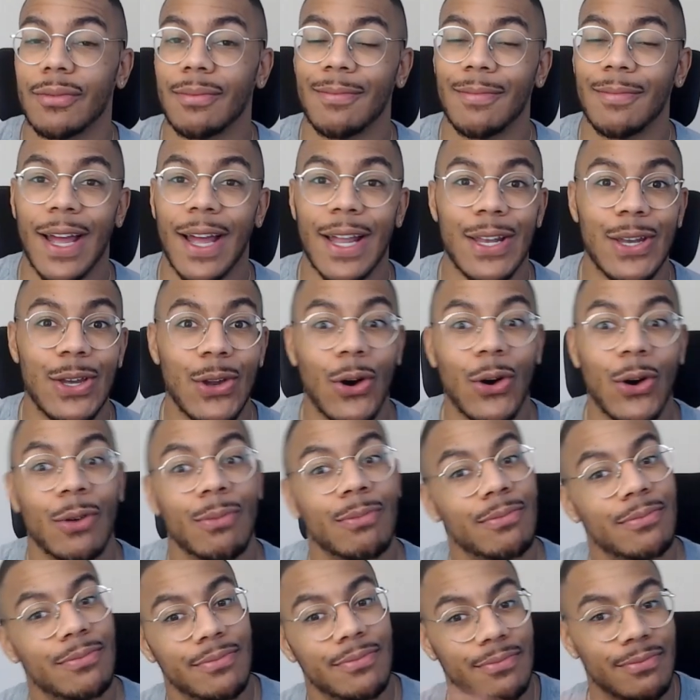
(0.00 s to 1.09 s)
and not
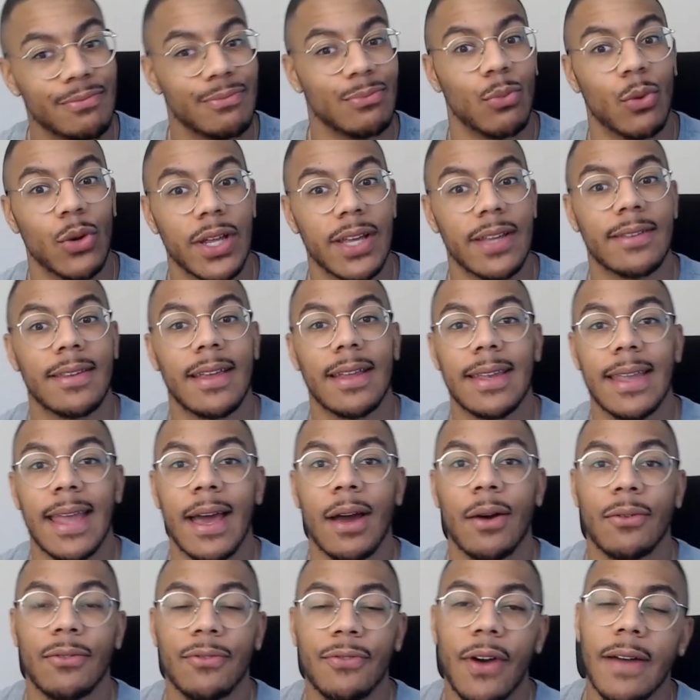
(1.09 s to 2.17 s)
what it is at
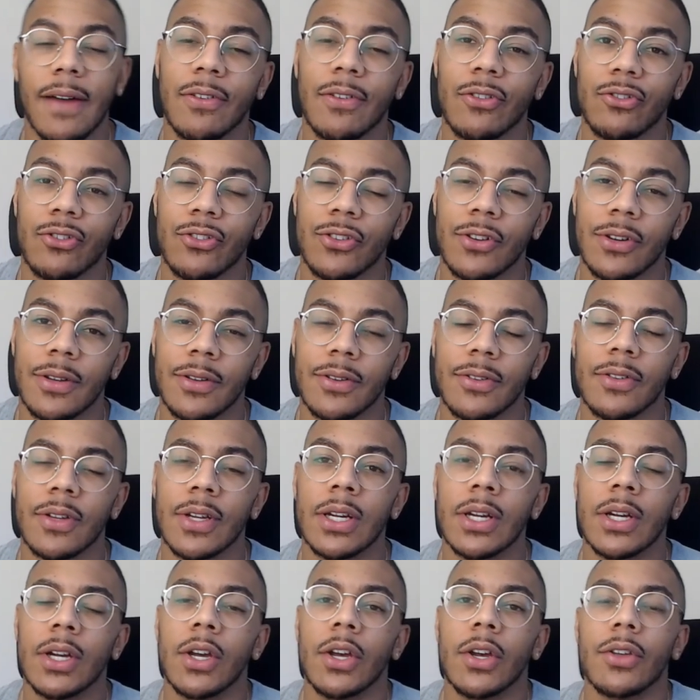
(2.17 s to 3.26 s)
now, $500.
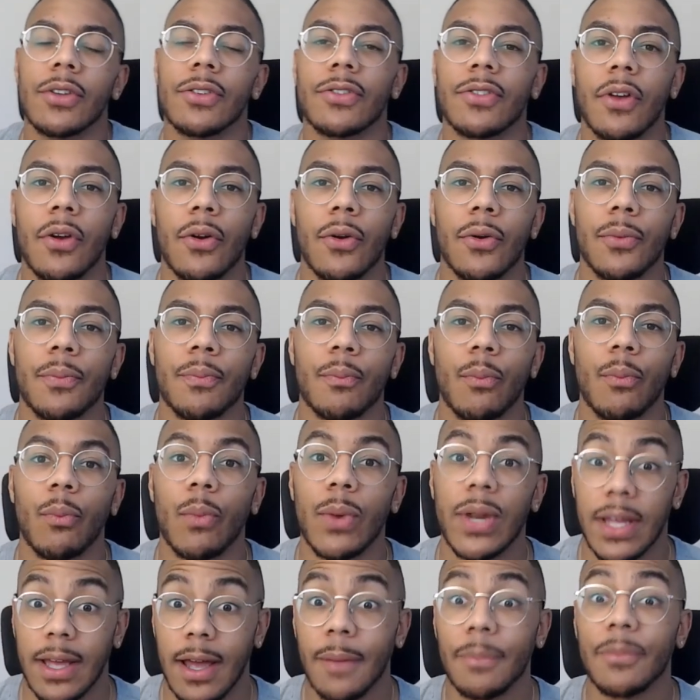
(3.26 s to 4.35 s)
So when
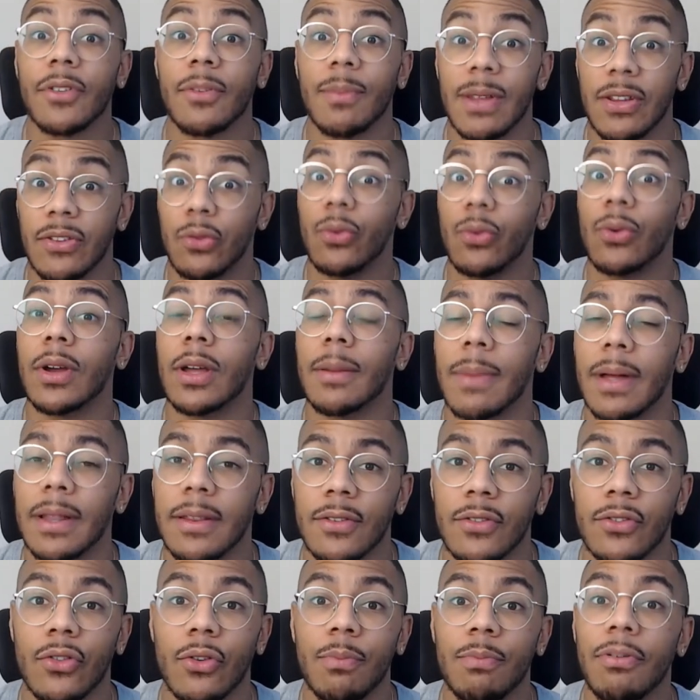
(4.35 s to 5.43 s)
it comes to me talking about
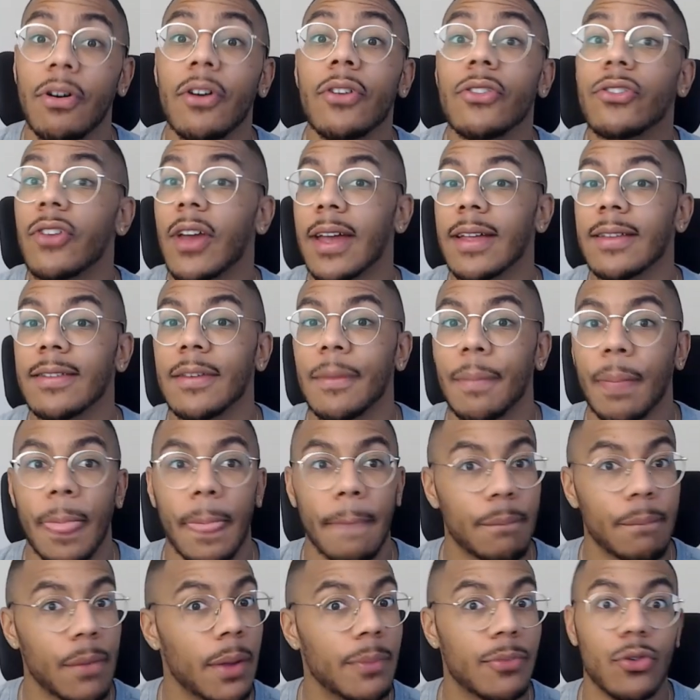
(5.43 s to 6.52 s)
this new project,
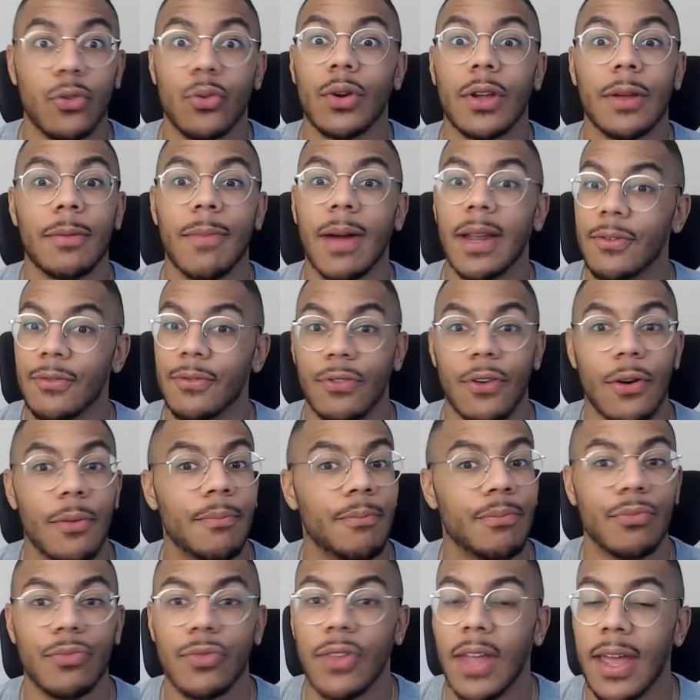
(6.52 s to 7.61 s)
I'm talking about it from
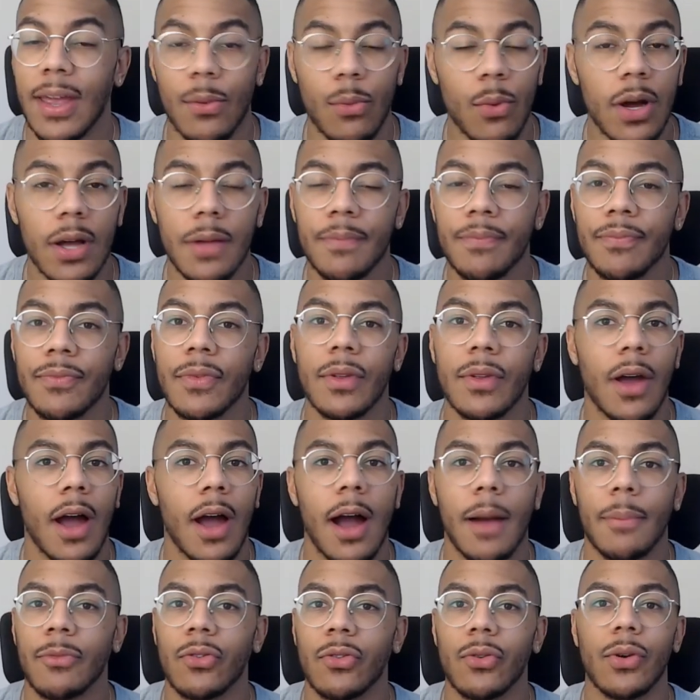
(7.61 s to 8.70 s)
day one.
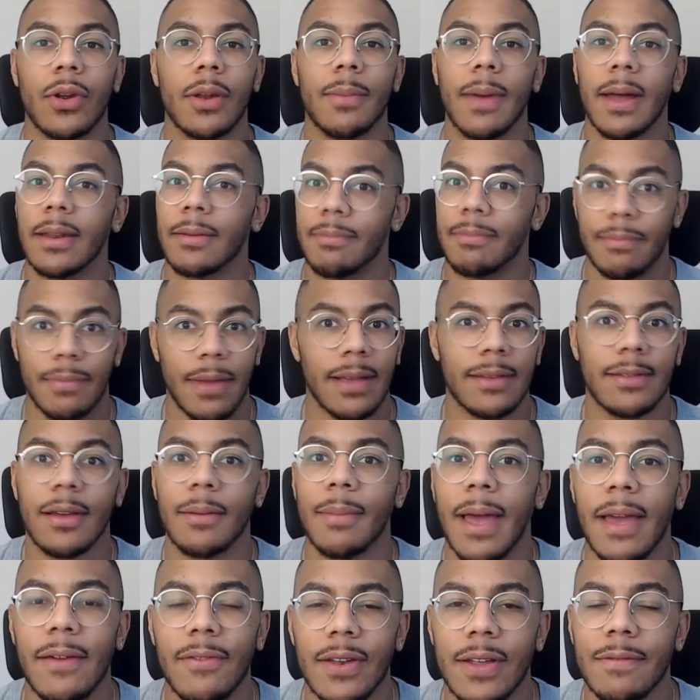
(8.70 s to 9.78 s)
I'm talking about it as I'm
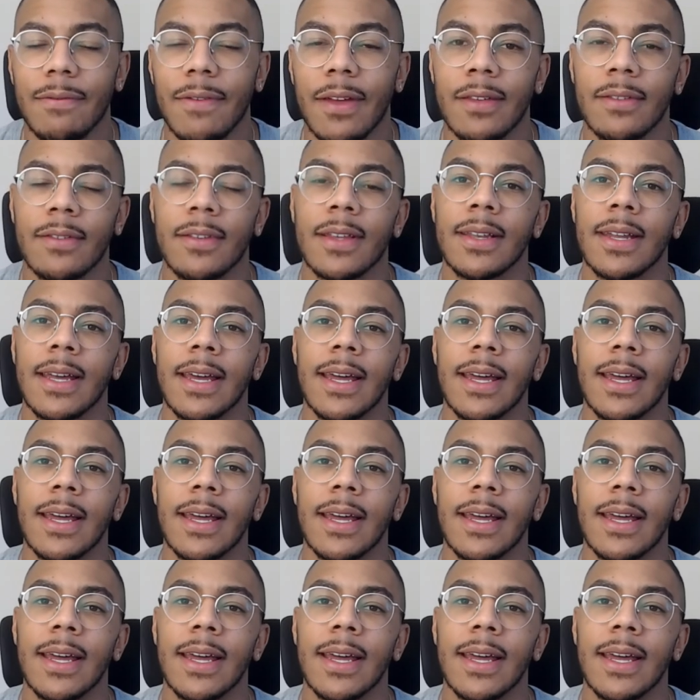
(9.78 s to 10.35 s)
heavily invested.